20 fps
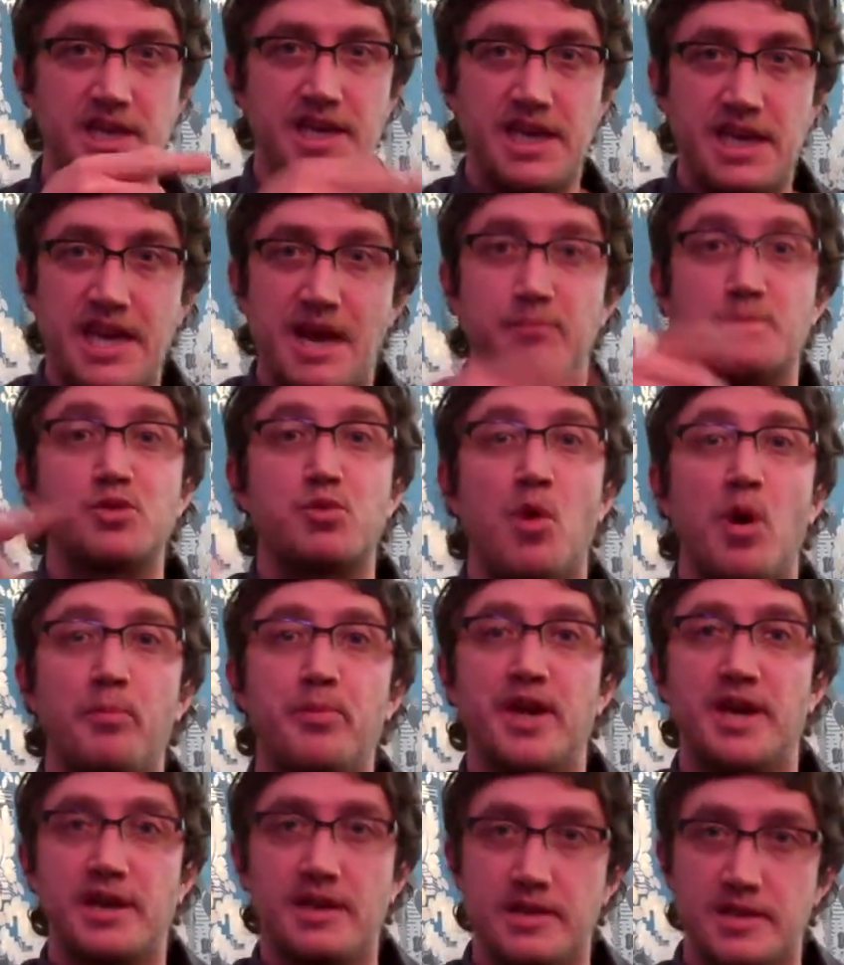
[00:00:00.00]
He kept
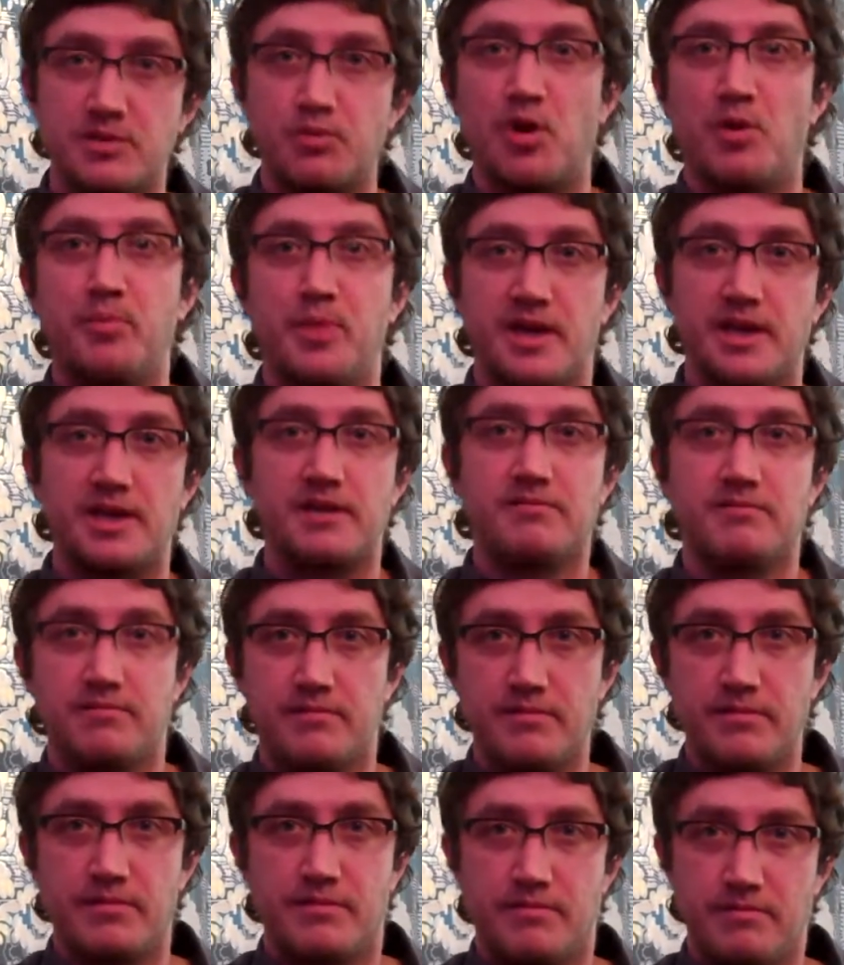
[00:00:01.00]
swapping and swapping
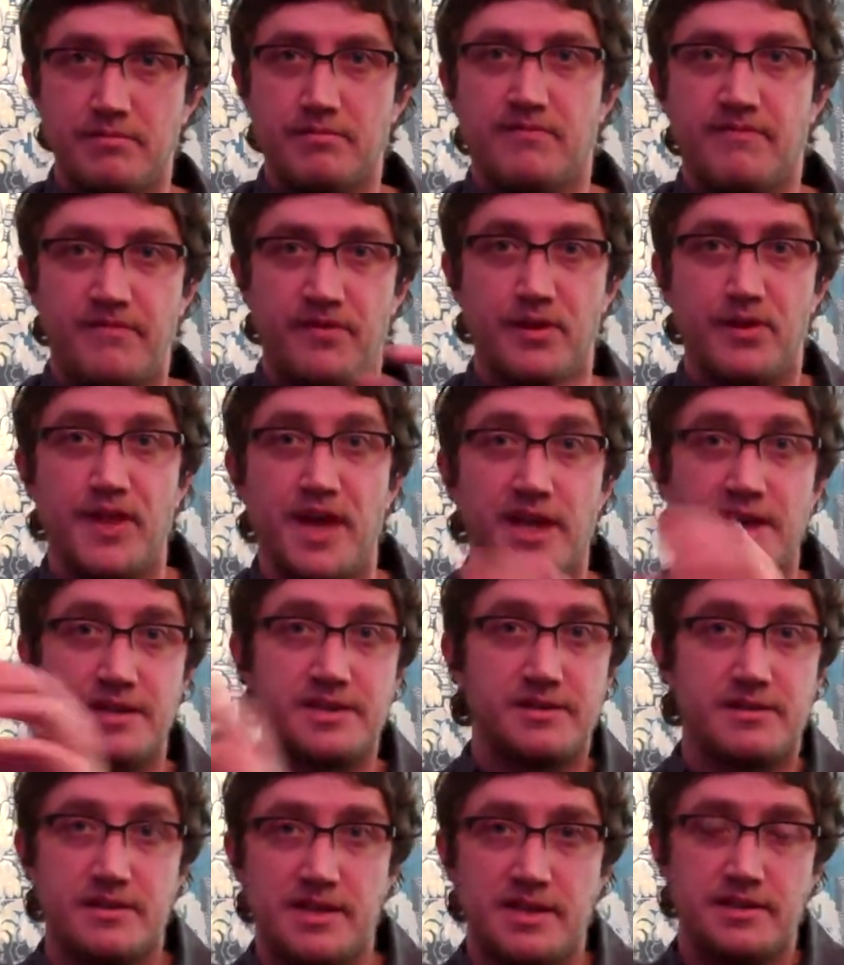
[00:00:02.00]
for
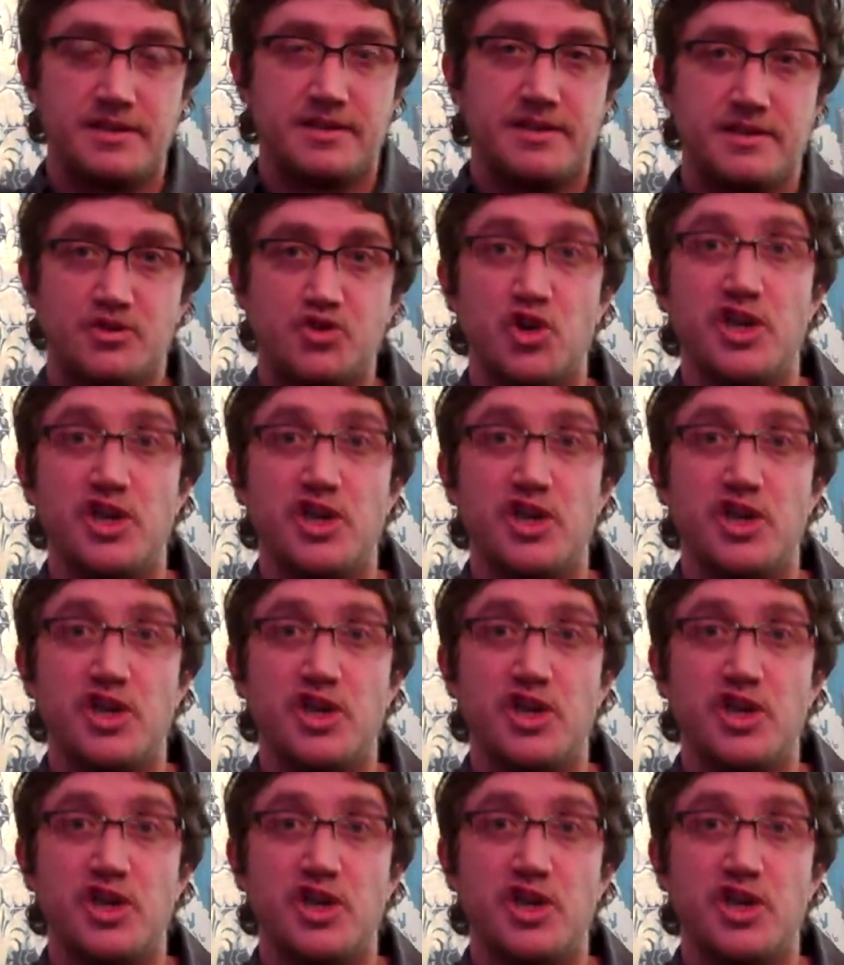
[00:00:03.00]
things and